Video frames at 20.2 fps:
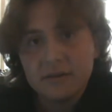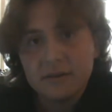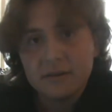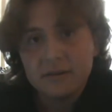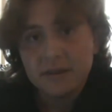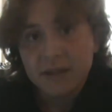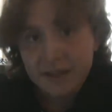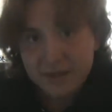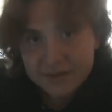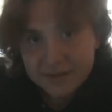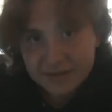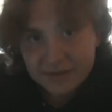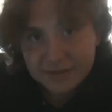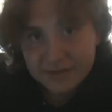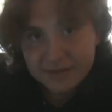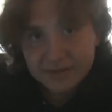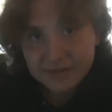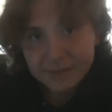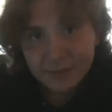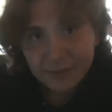
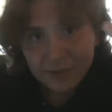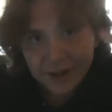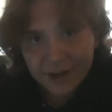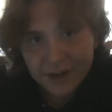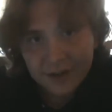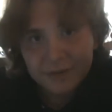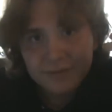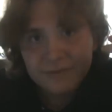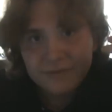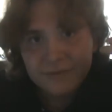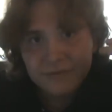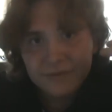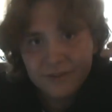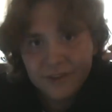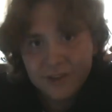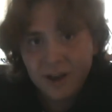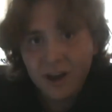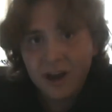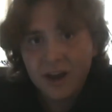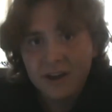Yes, plenty of
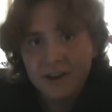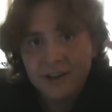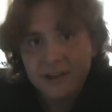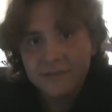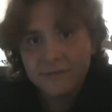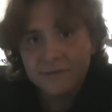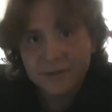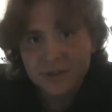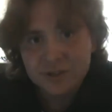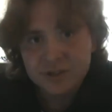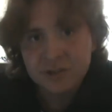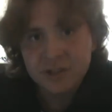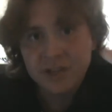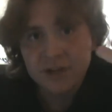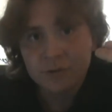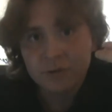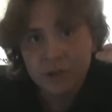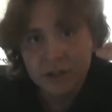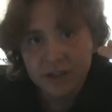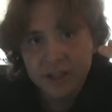non-officially
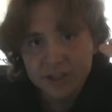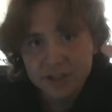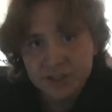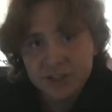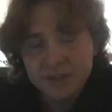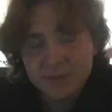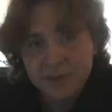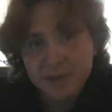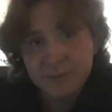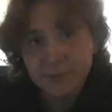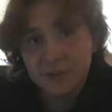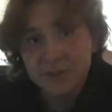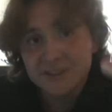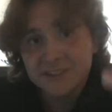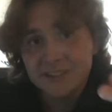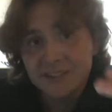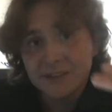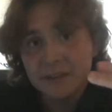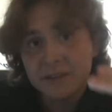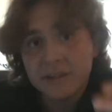religious people
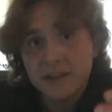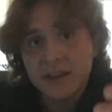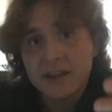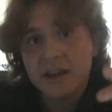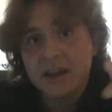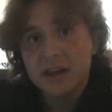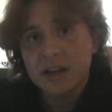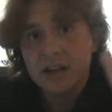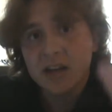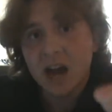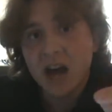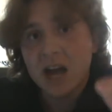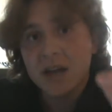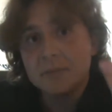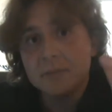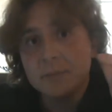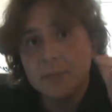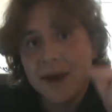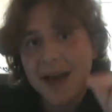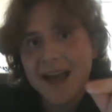still think
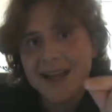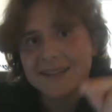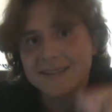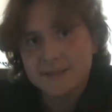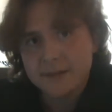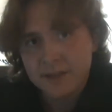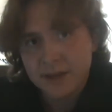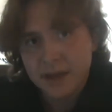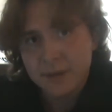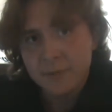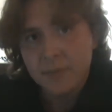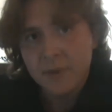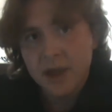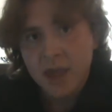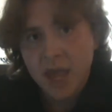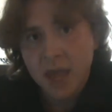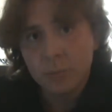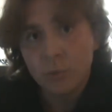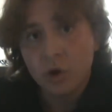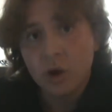God backs them,
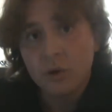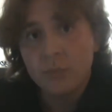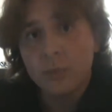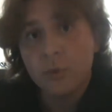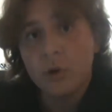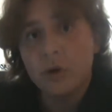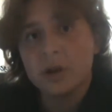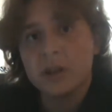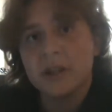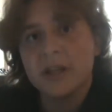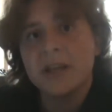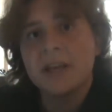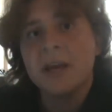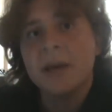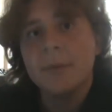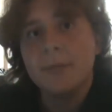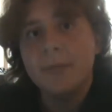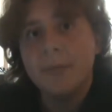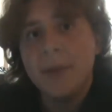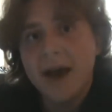and more importantly,
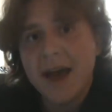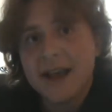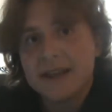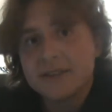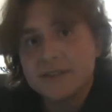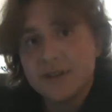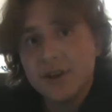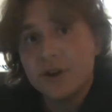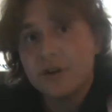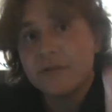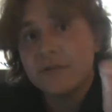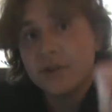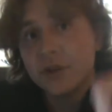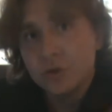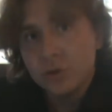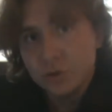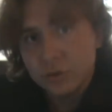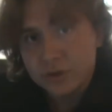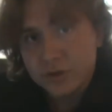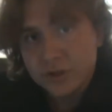backs their
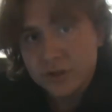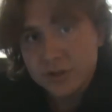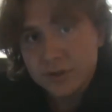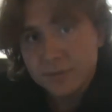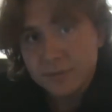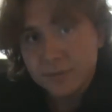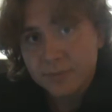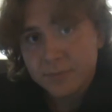views.